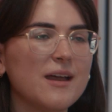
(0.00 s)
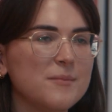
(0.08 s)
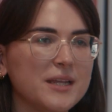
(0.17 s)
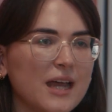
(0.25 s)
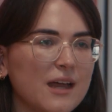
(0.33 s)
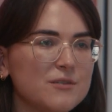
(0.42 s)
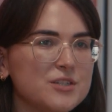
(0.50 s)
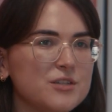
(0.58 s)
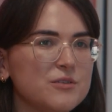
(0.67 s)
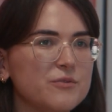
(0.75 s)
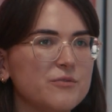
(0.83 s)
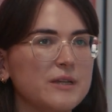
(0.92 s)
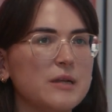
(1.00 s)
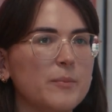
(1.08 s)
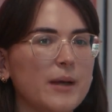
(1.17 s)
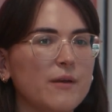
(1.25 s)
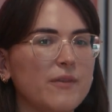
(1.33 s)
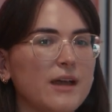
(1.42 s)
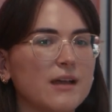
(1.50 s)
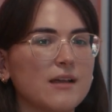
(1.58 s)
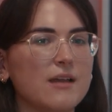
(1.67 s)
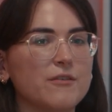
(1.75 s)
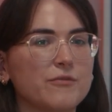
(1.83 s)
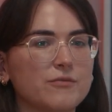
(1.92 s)
mean, how do you feel about that
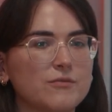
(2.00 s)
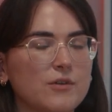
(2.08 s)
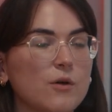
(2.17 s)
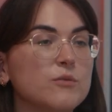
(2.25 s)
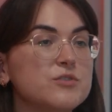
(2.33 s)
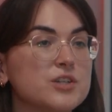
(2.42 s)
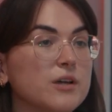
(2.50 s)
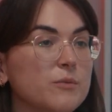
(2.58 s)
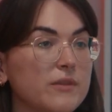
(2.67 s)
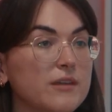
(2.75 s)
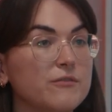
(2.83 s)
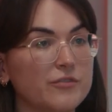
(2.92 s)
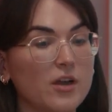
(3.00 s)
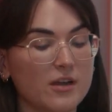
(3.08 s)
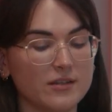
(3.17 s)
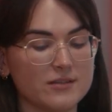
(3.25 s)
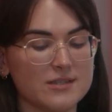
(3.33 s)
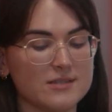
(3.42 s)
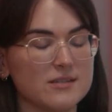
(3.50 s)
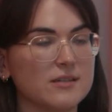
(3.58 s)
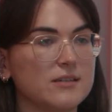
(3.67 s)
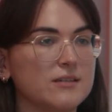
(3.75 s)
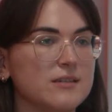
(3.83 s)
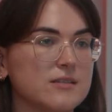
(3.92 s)
kind of culture within France as a